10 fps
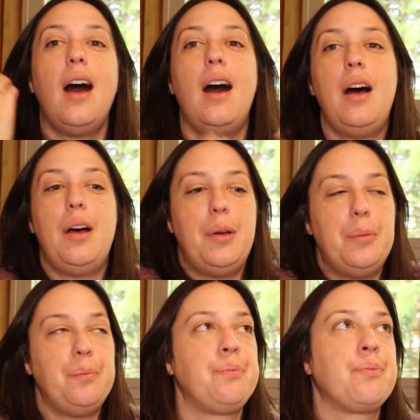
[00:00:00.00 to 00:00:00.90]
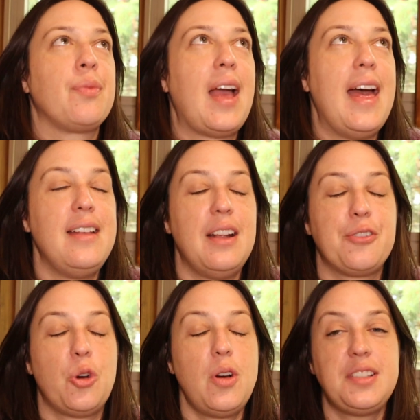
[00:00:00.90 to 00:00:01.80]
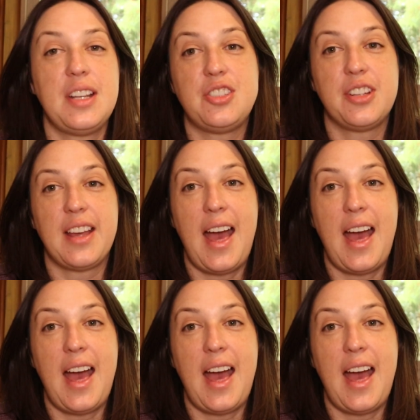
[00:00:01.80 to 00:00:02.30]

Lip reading: And of course it took